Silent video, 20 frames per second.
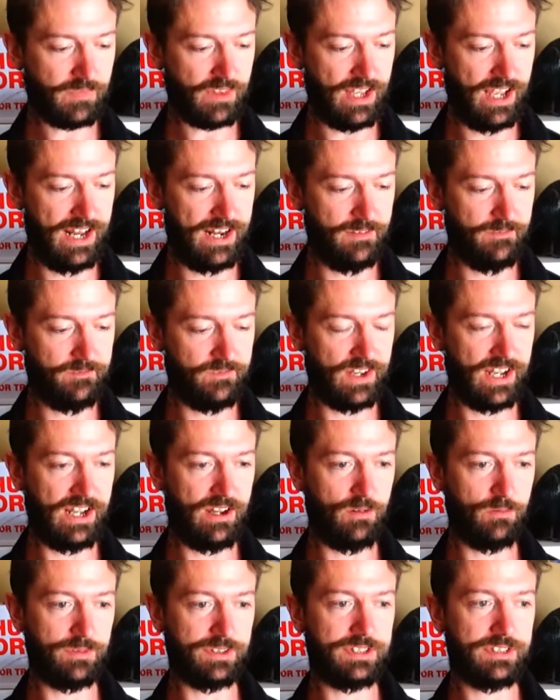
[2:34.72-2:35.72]
and I
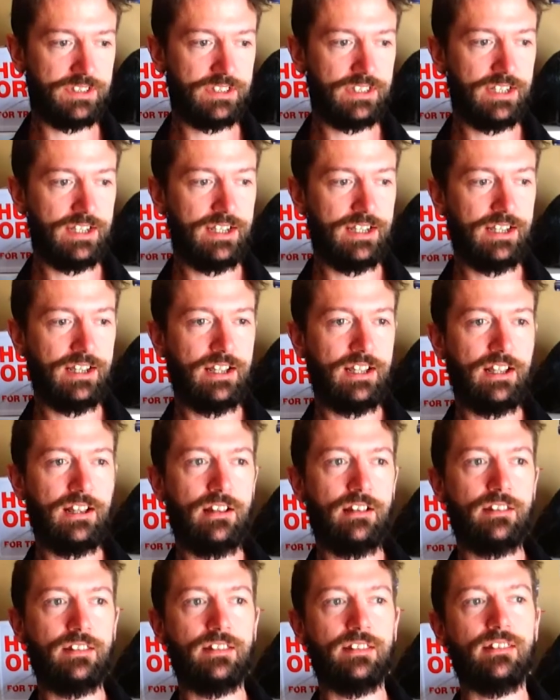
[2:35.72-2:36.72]
found
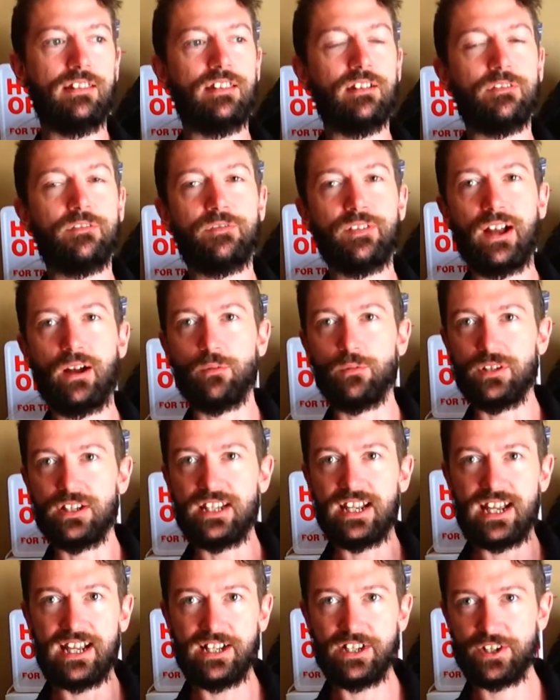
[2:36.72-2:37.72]
the
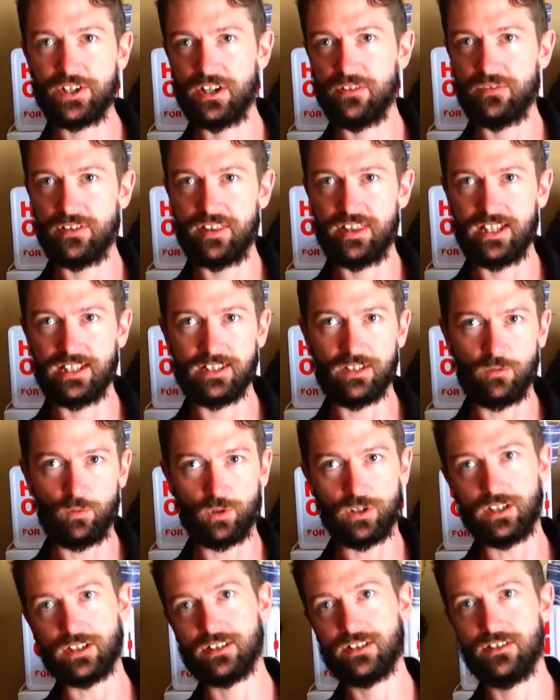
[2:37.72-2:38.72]
foundation of a thing that
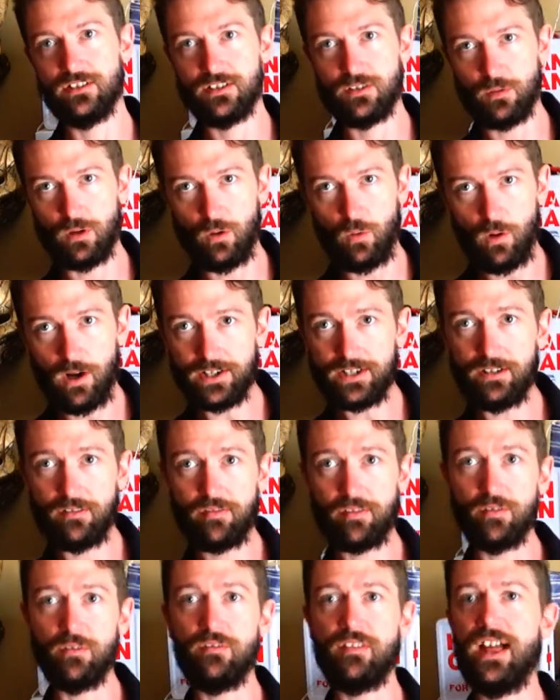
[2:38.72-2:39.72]
works. So I'll walk you
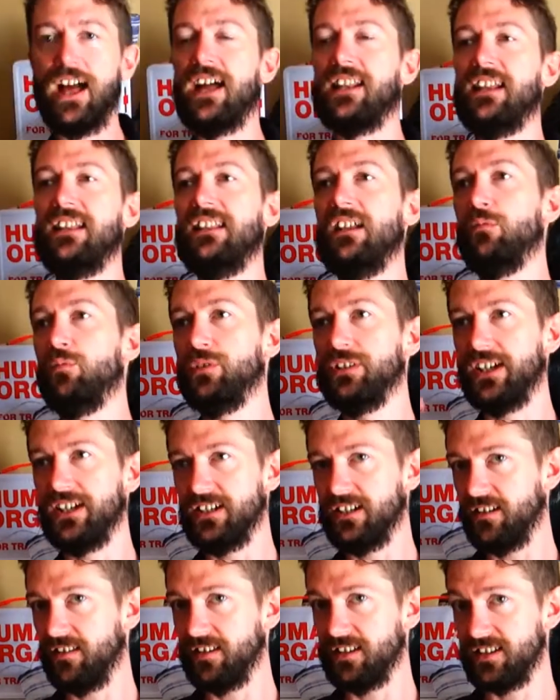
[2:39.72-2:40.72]
through that, and then we'll get
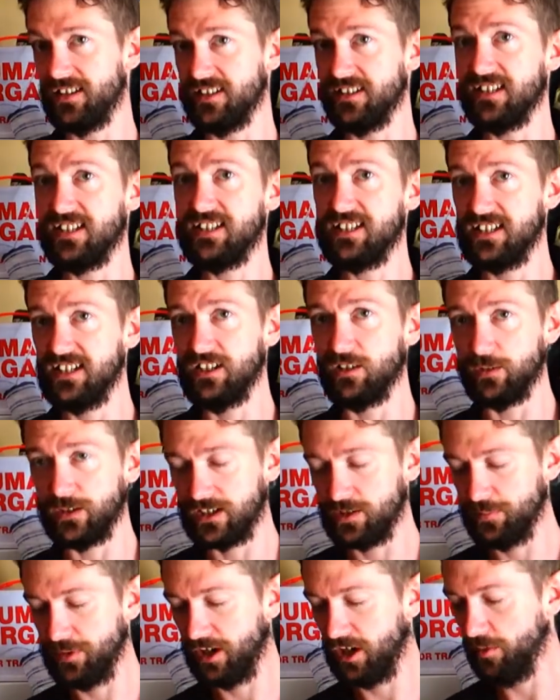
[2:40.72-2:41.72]
into the sincere
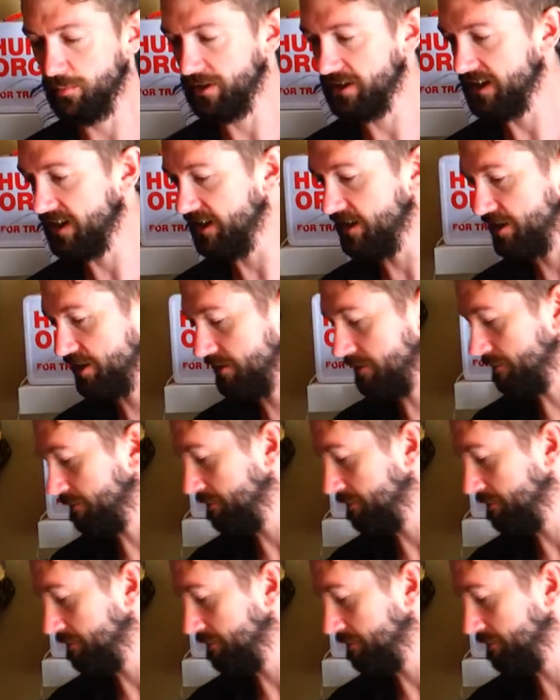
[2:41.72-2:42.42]
experimentation.